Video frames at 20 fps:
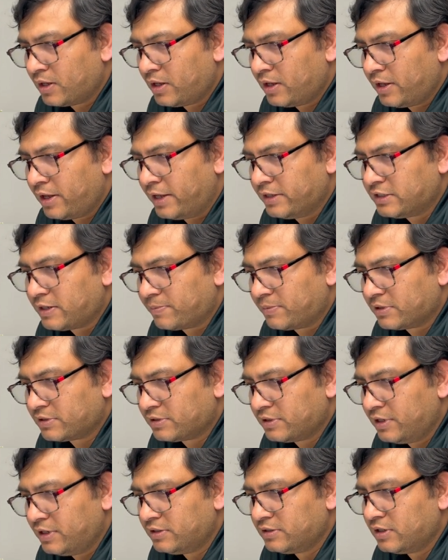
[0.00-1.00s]
and chapter
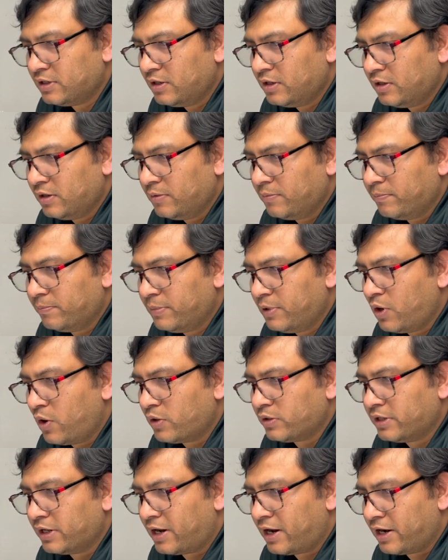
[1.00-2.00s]
6
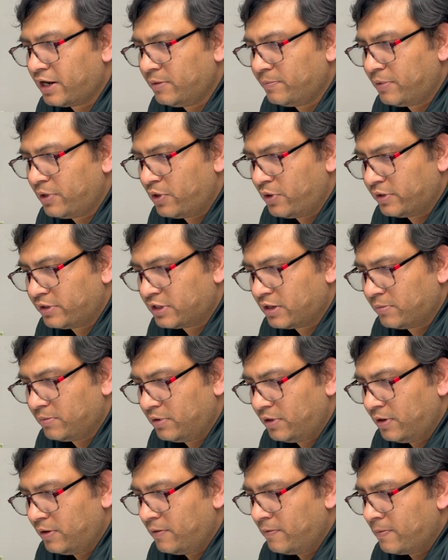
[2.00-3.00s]
beyond the current periodic table.
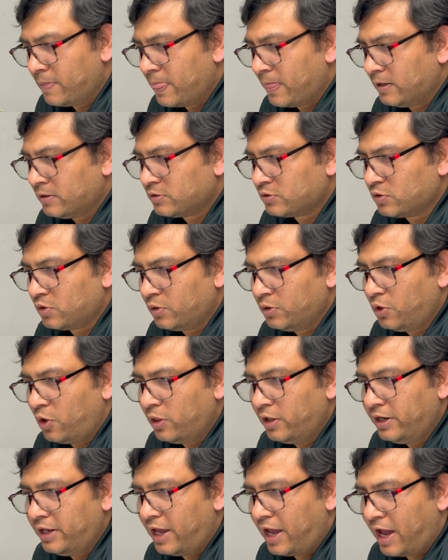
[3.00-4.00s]
So, you
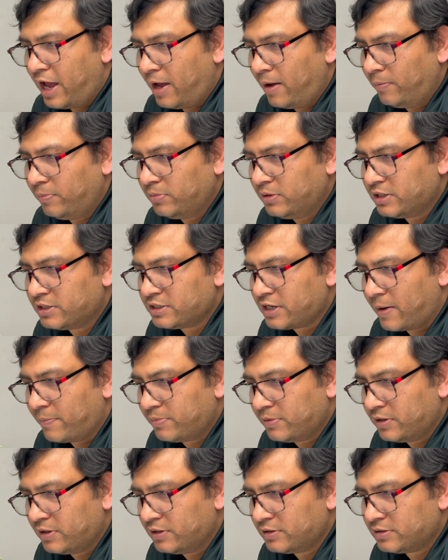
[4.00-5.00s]
already have the
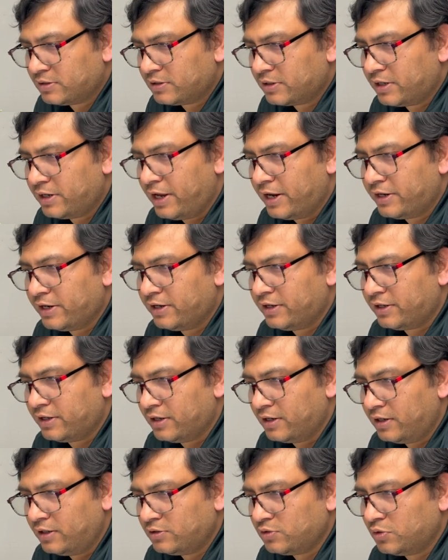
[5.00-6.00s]
chapters created
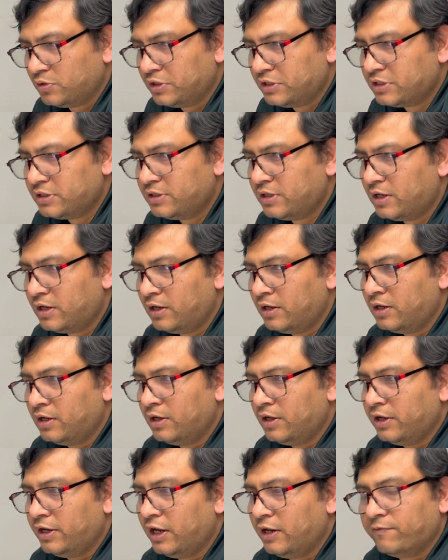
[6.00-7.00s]
here. So, this is the
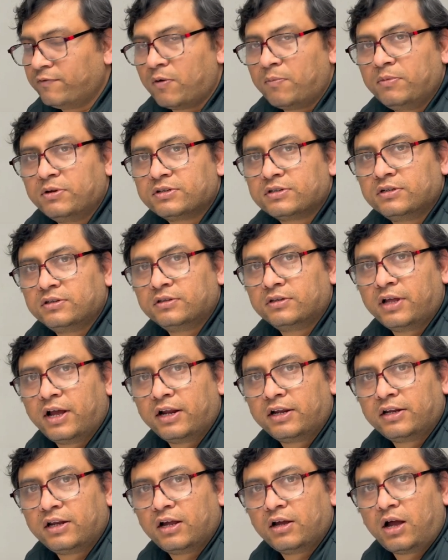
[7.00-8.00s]
information
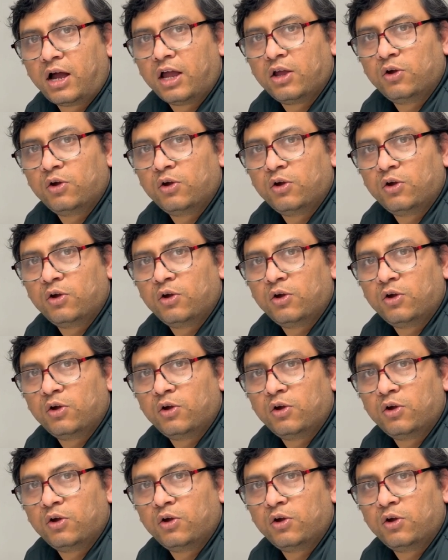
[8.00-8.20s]
that I